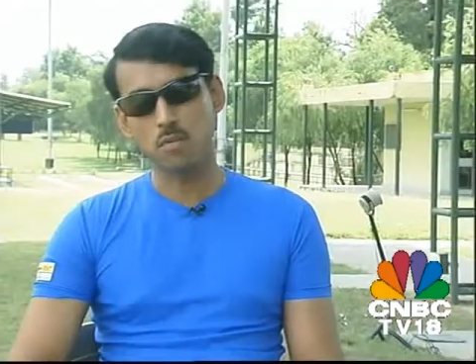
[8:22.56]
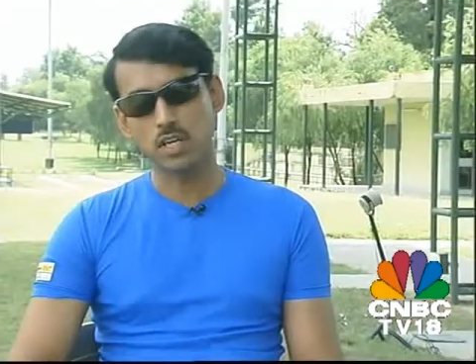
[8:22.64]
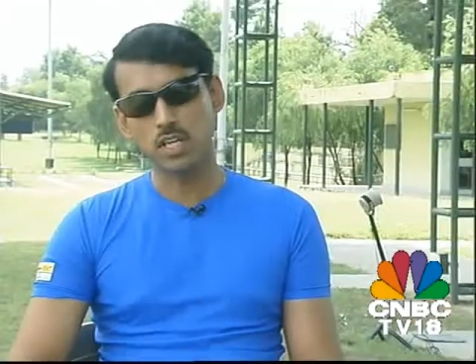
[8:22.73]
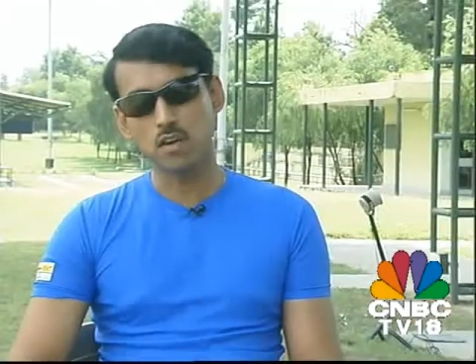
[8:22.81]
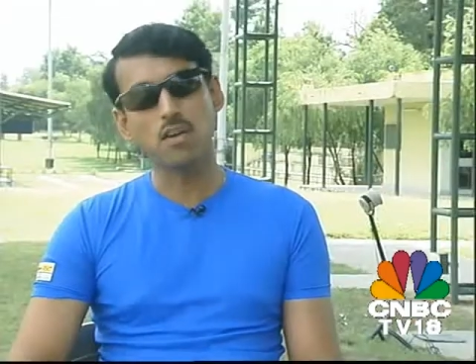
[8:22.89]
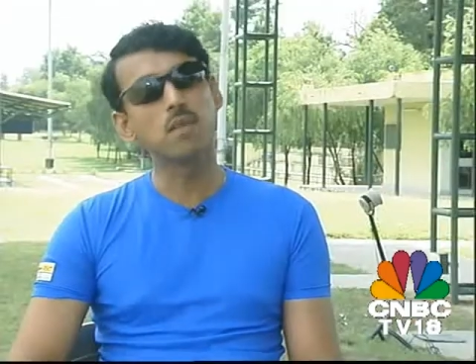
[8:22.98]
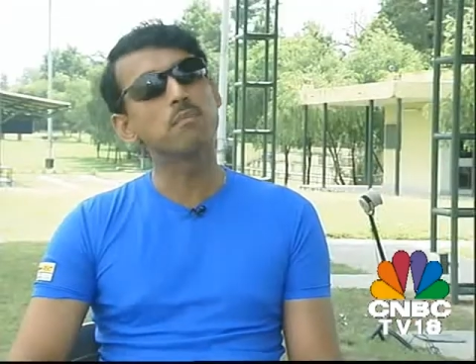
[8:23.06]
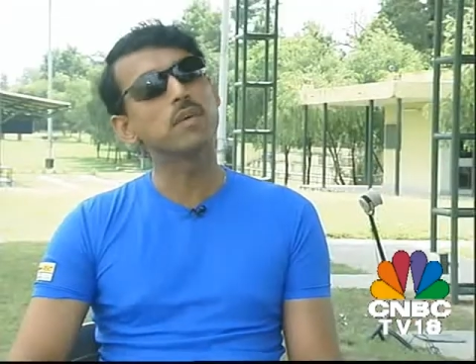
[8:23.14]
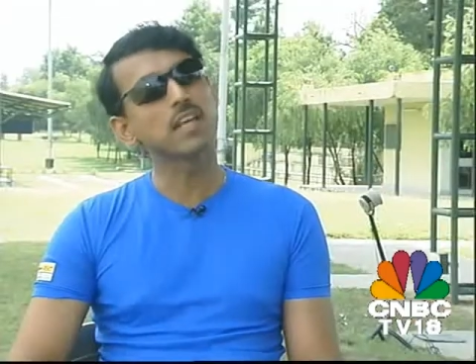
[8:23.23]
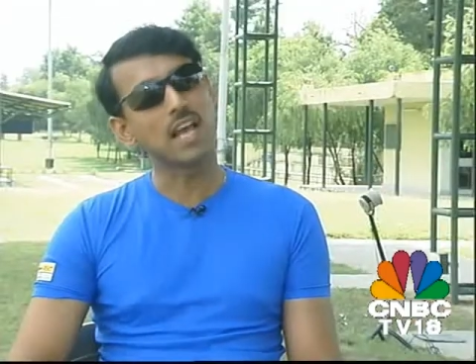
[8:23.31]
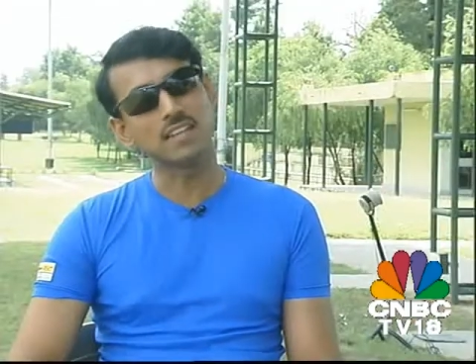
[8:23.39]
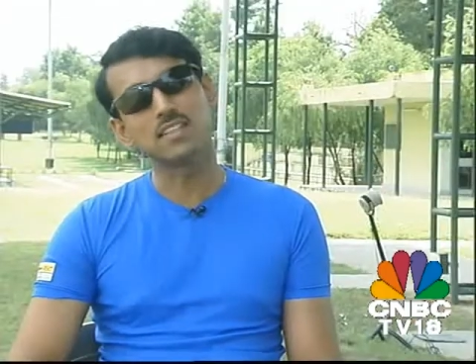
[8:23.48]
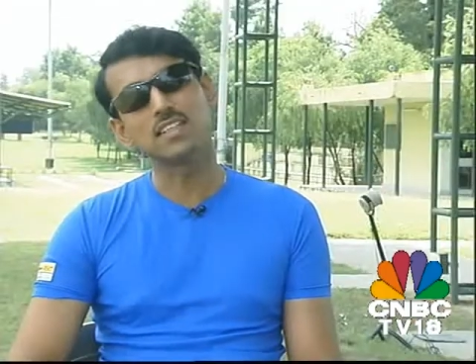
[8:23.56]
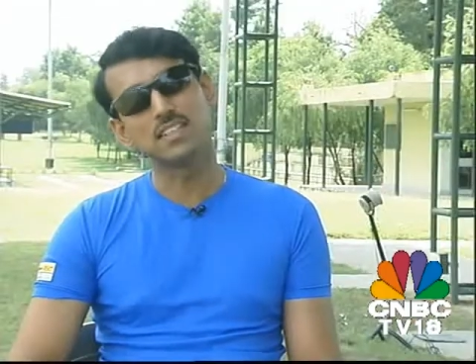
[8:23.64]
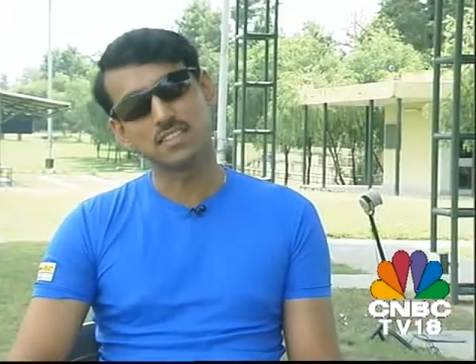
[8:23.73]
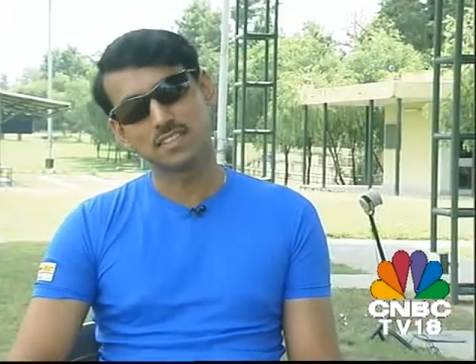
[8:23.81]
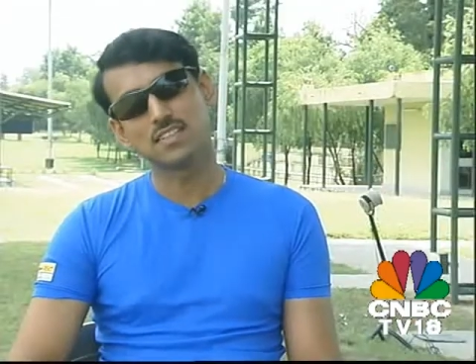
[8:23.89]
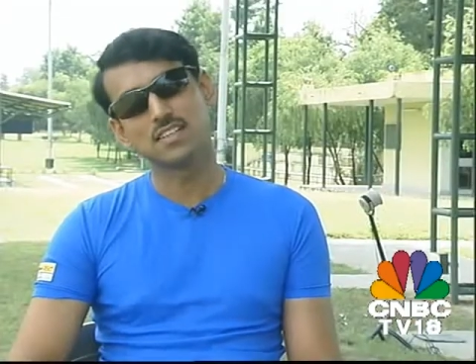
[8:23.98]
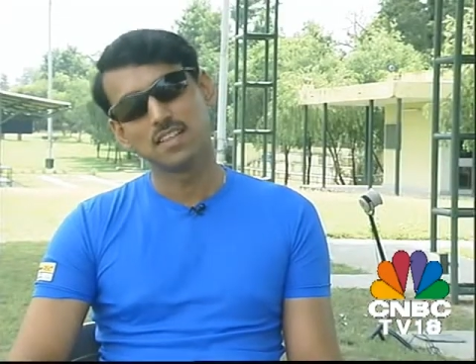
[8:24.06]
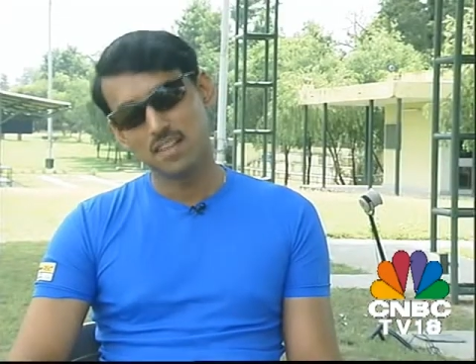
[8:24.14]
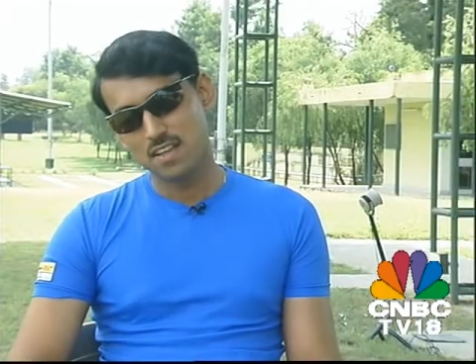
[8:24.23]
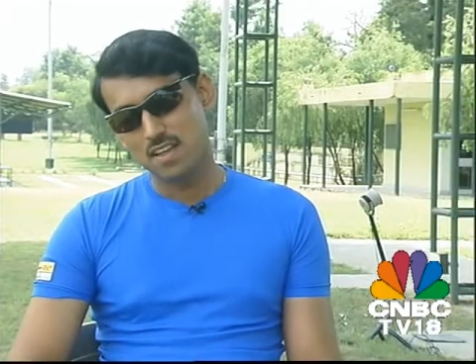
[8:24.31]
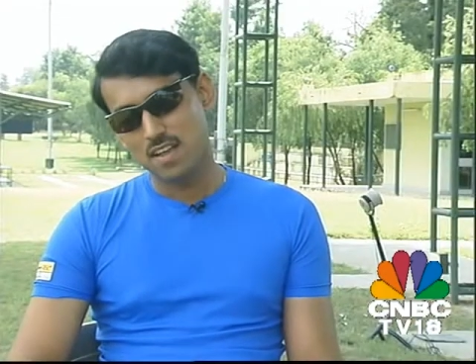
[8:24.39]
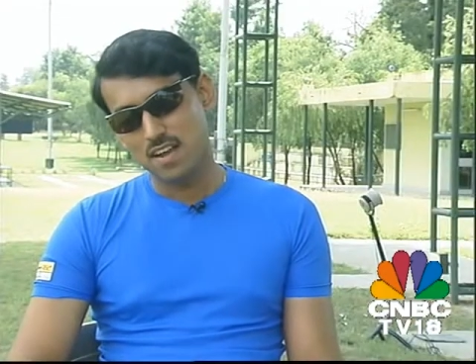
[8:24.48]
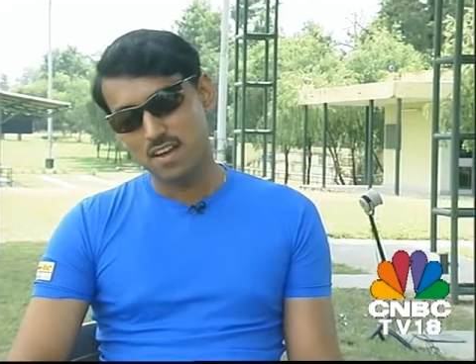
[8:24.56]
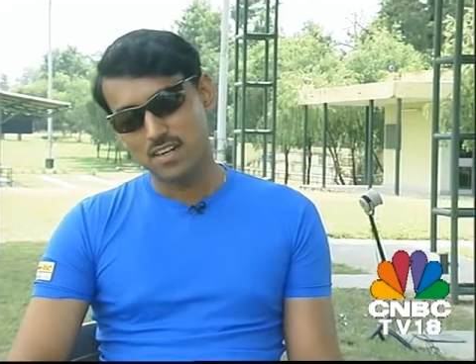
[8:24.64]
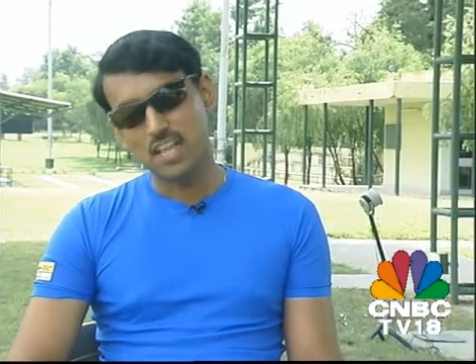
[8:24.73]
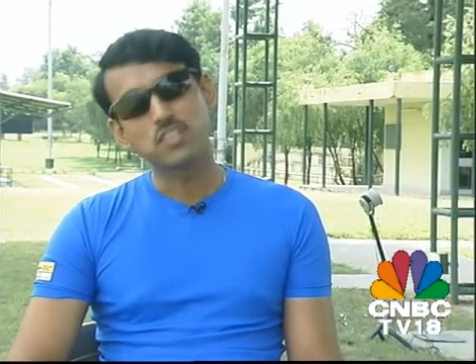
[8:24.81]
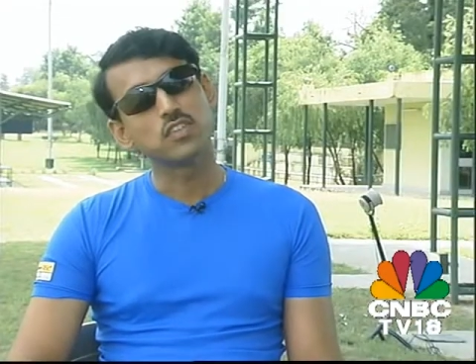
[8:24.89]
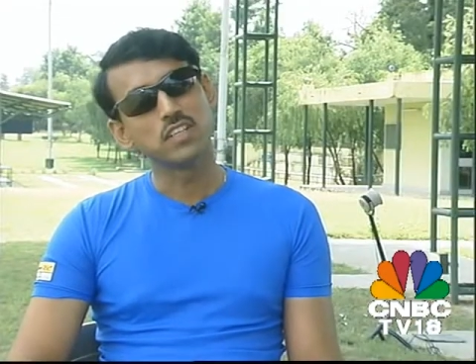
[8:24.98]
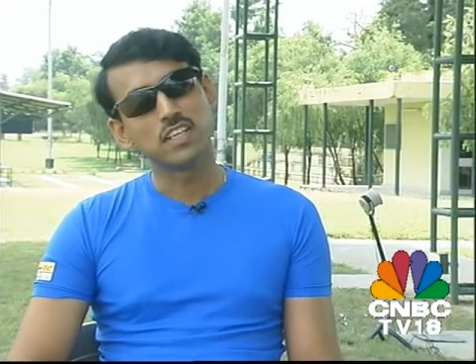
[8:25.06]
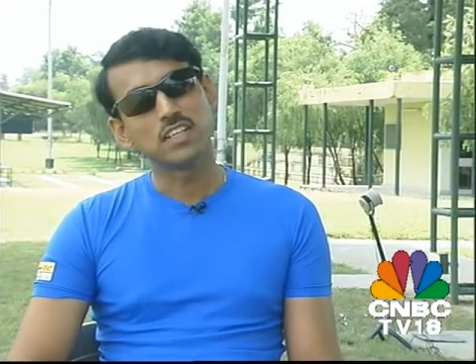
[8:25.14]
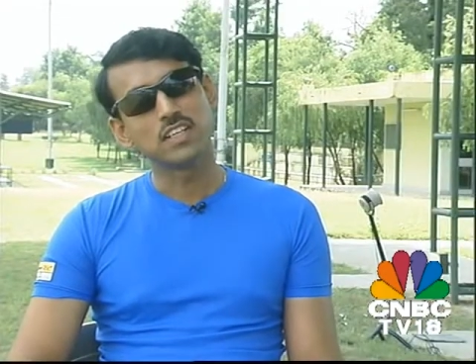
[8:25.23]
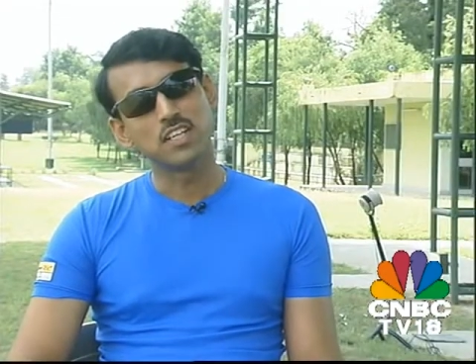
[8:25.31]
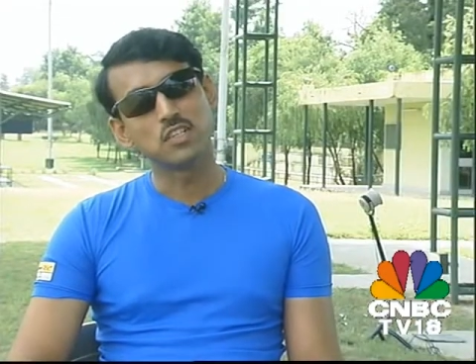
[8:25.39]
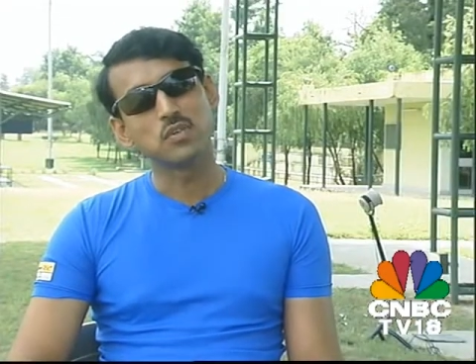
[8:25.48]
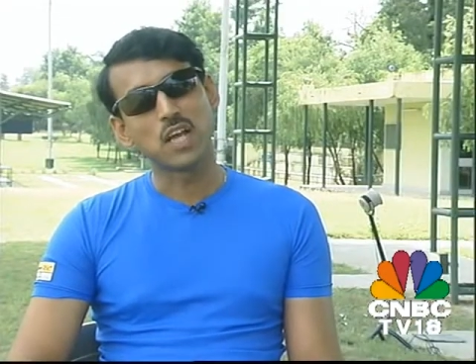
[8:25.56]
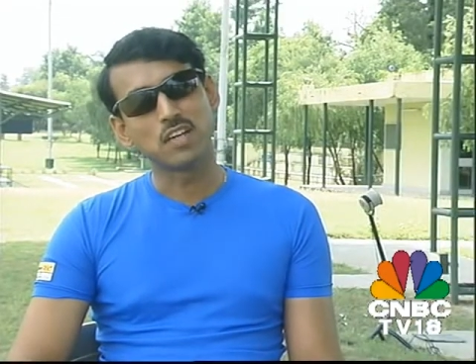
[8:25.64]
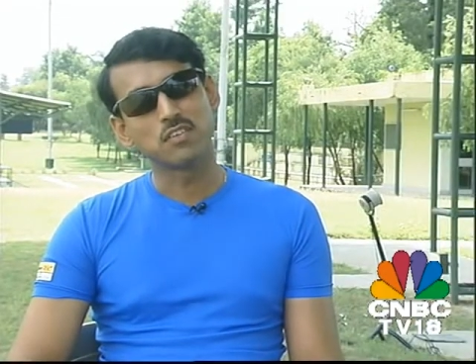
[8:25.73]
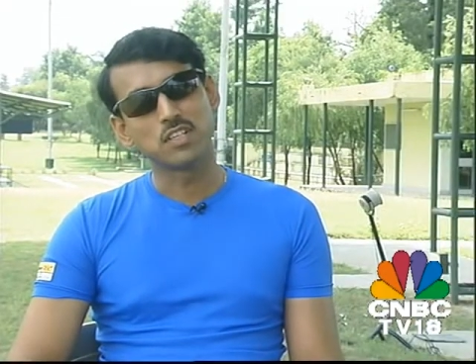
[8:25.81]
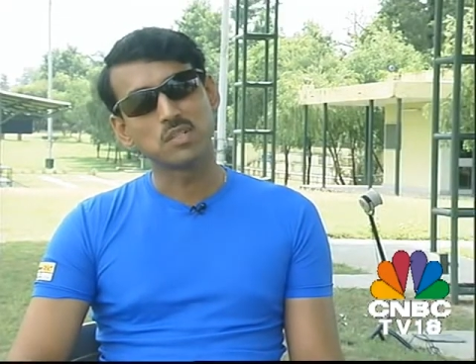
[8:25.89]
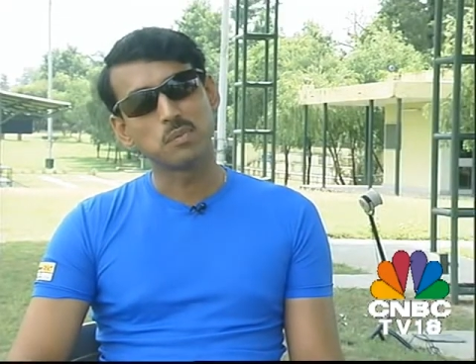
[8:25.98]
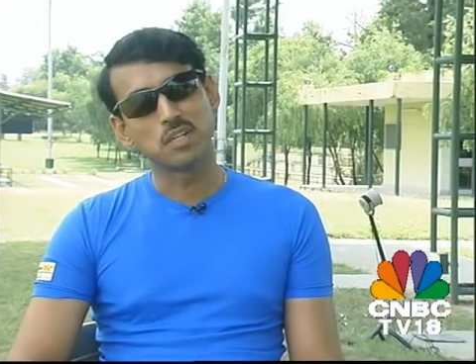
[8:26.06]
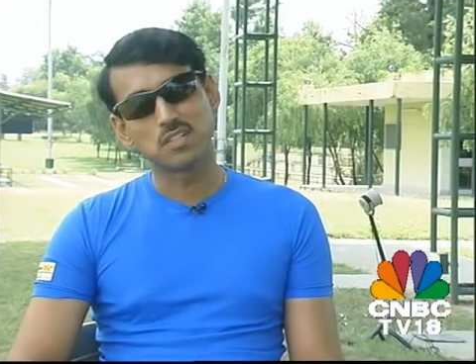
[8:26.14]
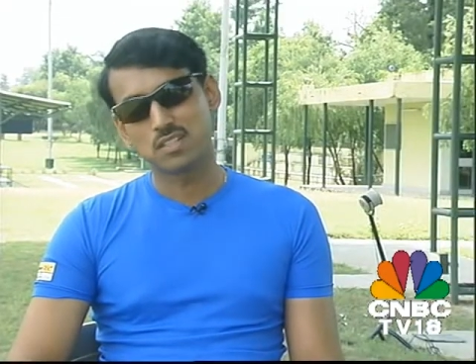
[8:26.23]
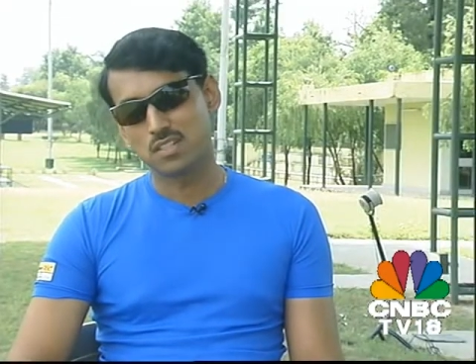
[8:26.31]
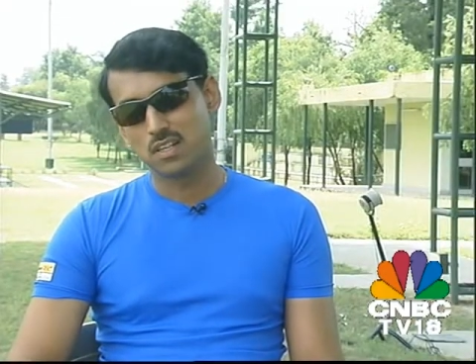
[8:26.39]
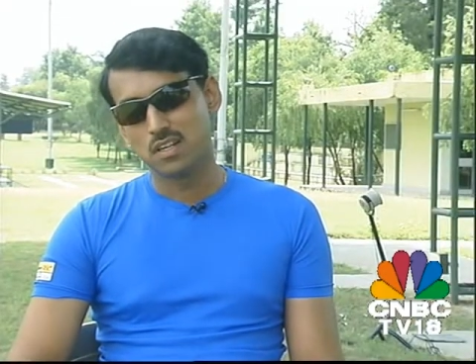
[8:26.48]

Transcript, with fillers: many Olympic athletes are actually into advertisements?